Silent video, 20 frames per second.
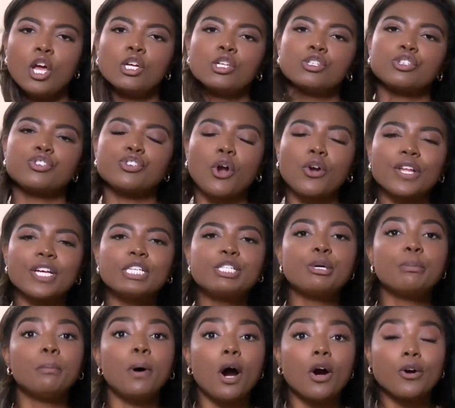Starting
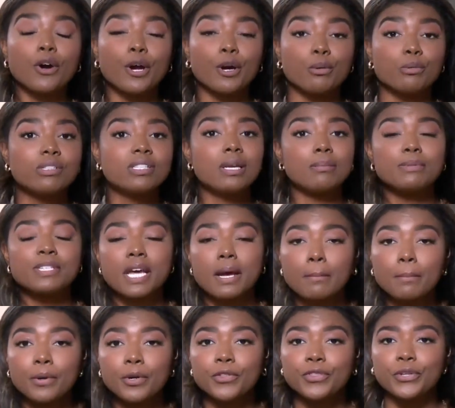tomorrow,
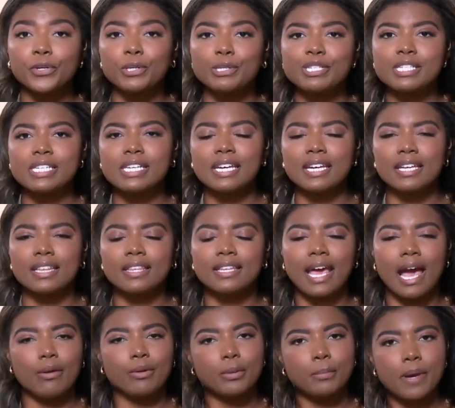September 13th,
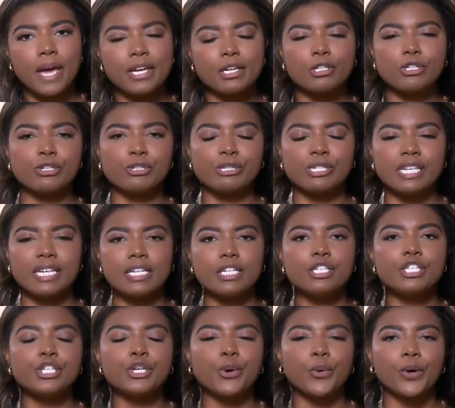County Manager Dena
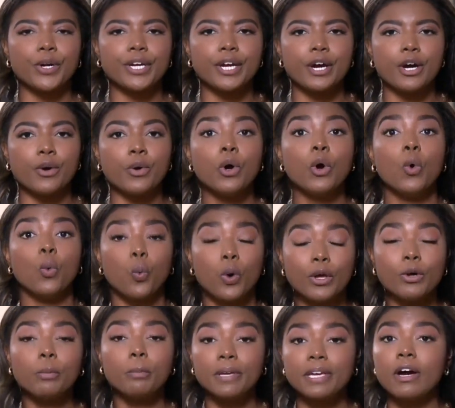Diorio
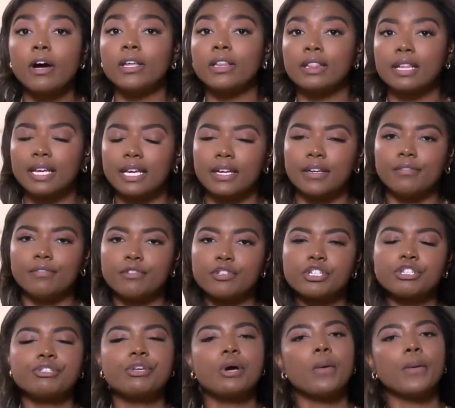will be on leave.
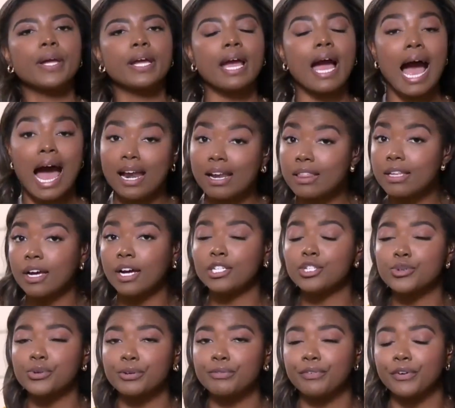She's going out of the
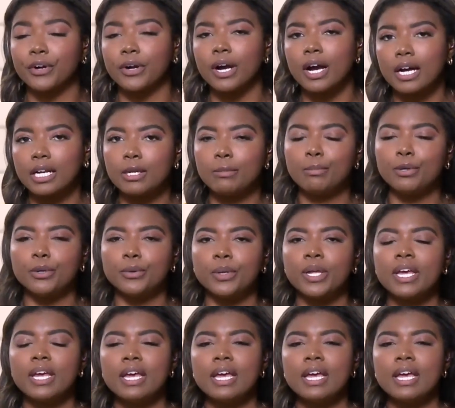country for her honeymoon.